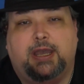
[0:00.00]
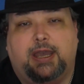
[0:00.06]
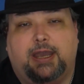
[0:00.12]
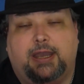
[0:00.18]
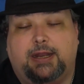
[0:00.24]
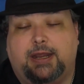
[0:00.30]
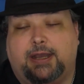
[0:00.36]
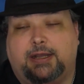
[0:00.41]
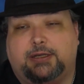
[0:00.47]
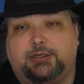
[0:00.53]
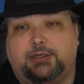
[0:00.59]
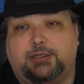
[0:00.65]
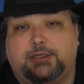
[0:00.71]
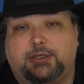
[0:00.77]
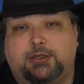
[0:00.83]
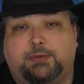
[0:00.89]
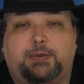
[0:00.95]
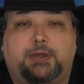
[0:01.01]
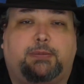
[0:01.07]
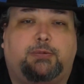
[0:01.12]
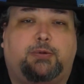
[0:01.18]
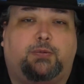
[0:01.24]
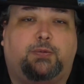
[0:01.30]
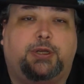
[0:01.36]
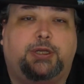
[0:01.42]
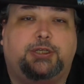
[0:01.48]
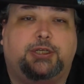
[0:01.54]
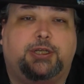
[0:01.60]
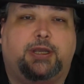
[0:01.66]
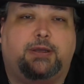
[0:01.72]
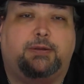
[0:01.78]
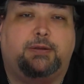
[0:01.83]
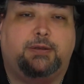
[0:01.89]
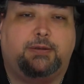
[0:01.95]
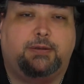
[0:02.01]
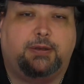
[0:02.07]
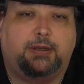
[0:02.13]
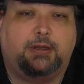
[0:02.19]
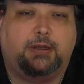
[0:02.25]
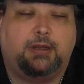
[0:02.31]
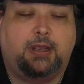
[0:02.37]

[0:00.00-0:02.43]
and actually still be able to reach out and